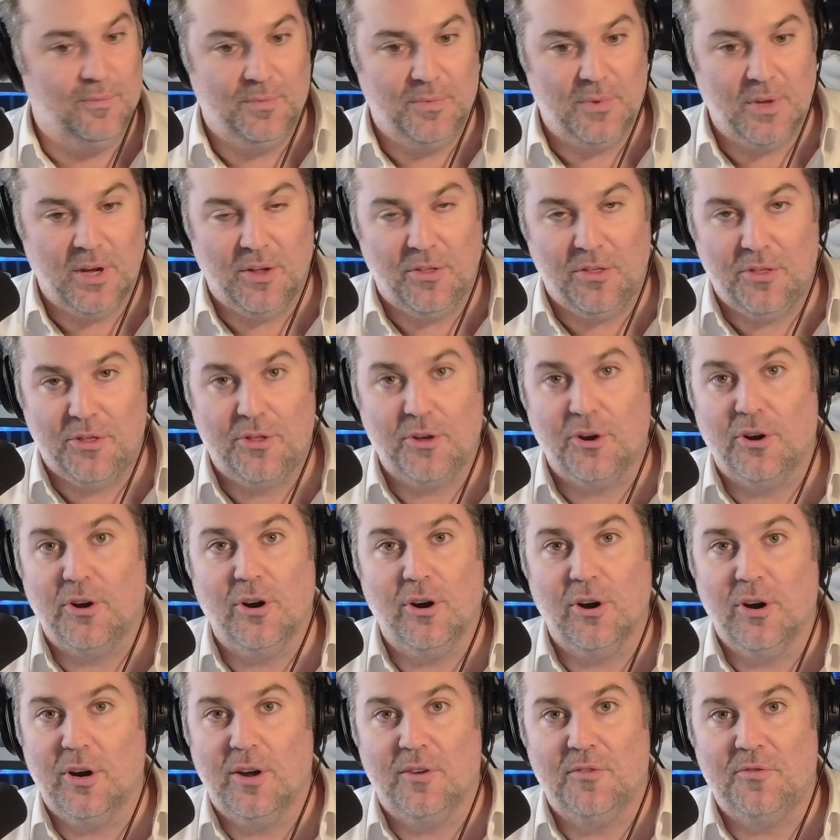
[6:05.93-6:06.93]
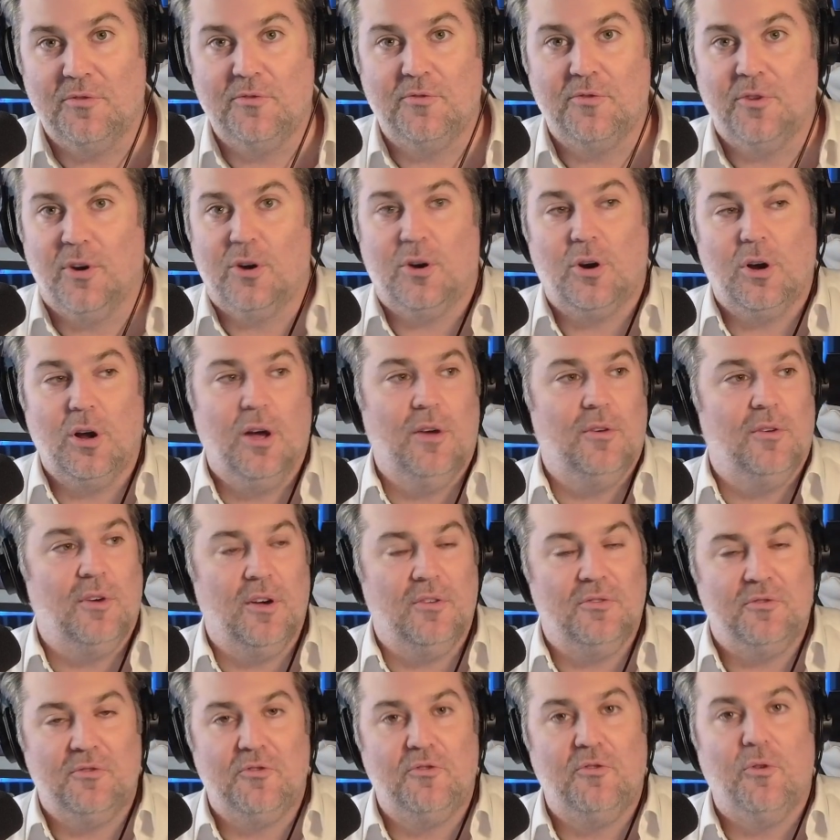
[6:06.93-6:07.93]
a third, a
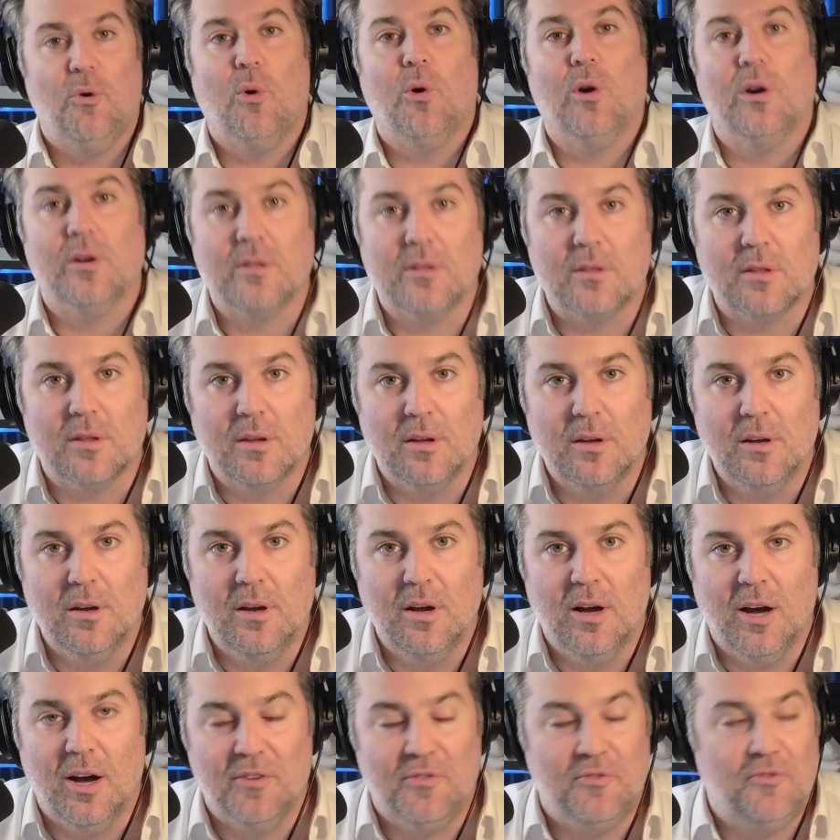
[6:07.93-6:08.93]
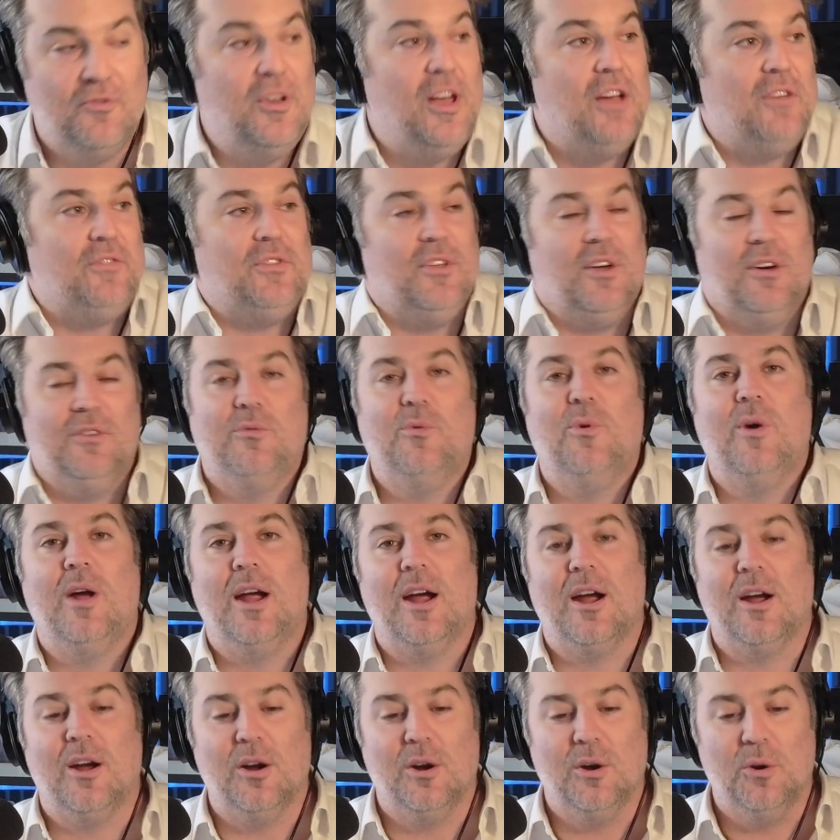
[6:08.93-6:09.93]
fourth, a fifth of
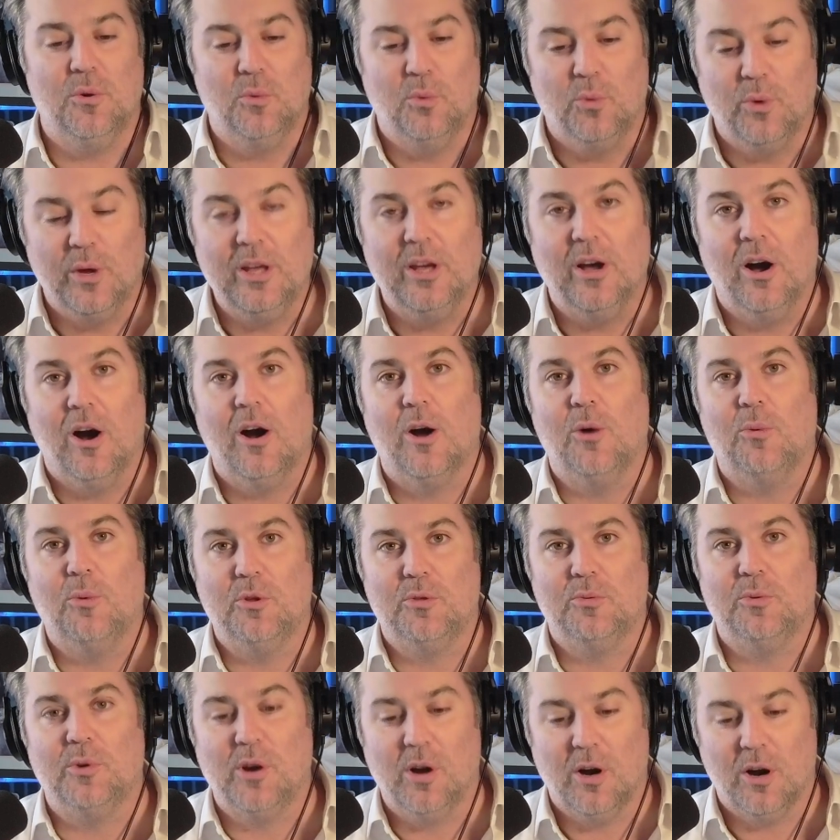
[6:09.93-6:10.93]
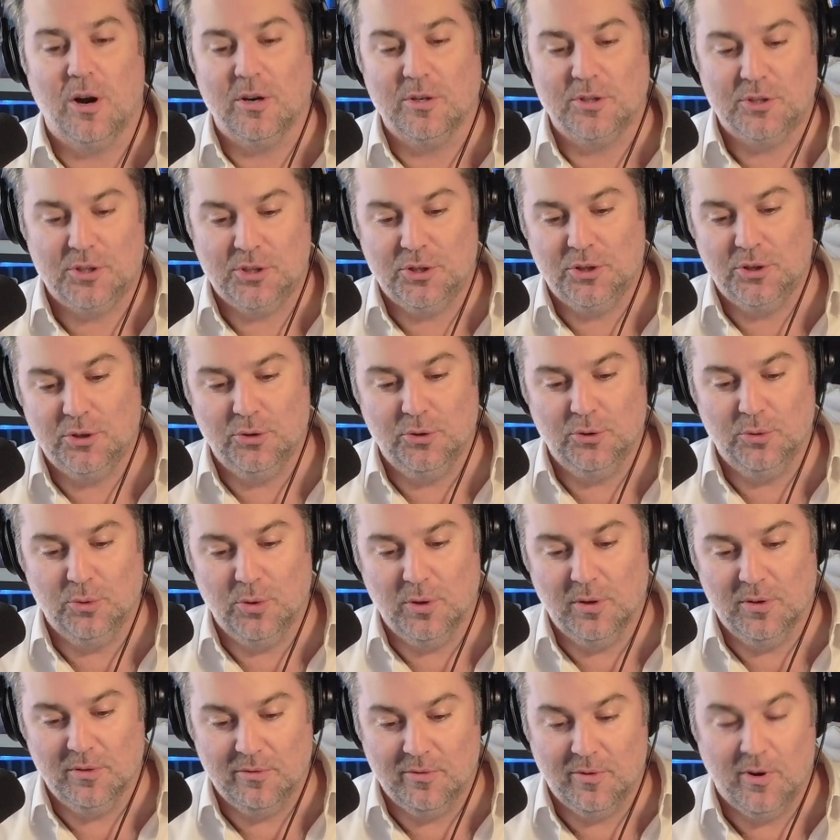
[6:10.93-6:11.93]
where we are with regards
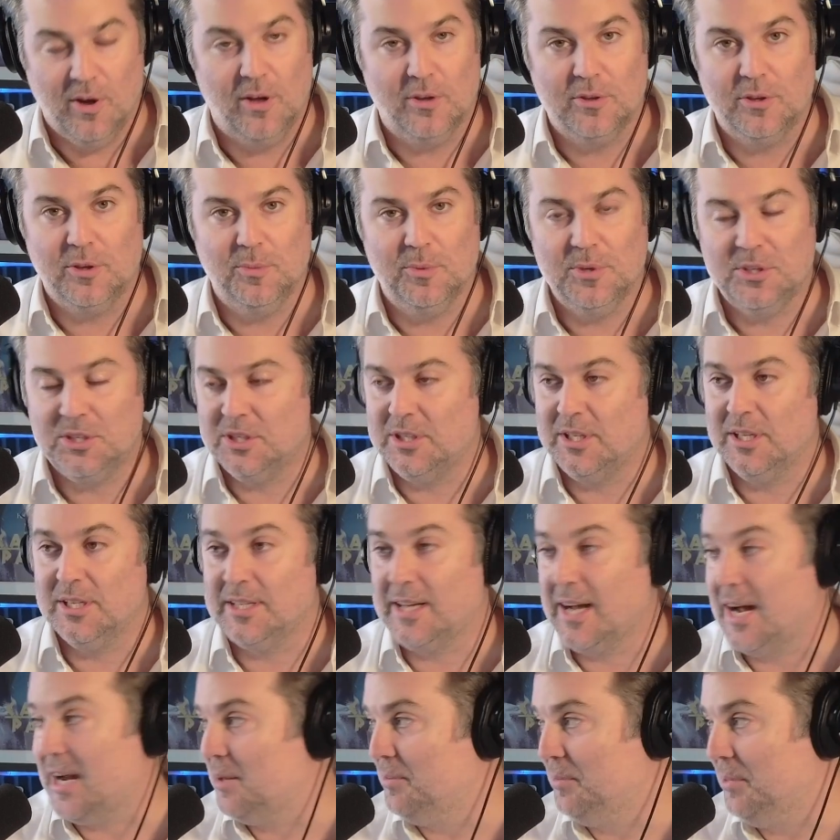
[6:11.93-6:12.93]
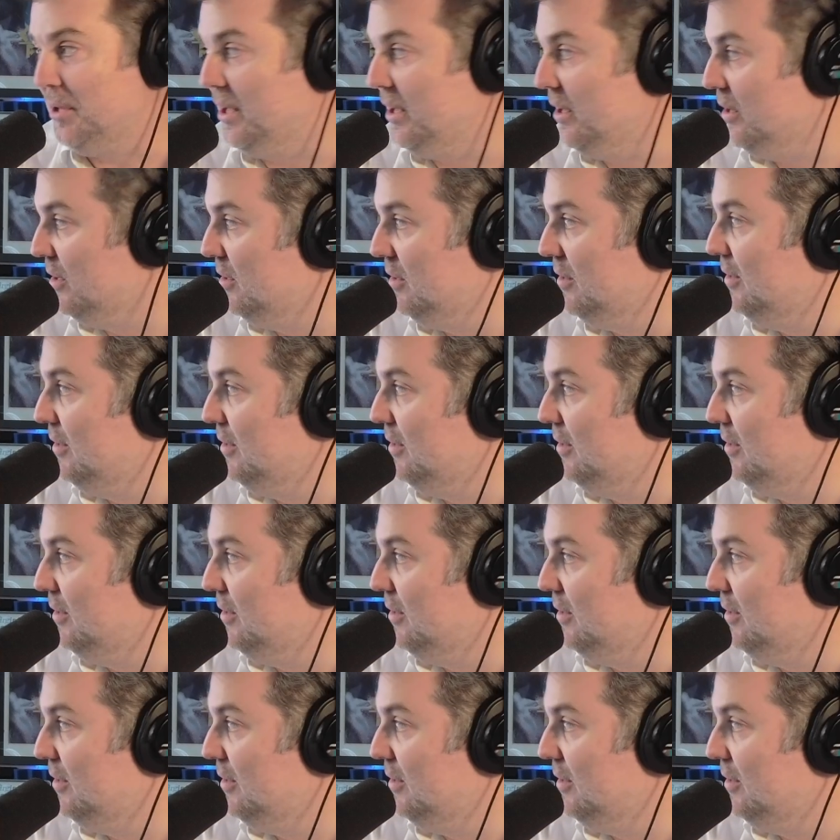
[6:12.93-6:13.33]
to volume. It's got to be.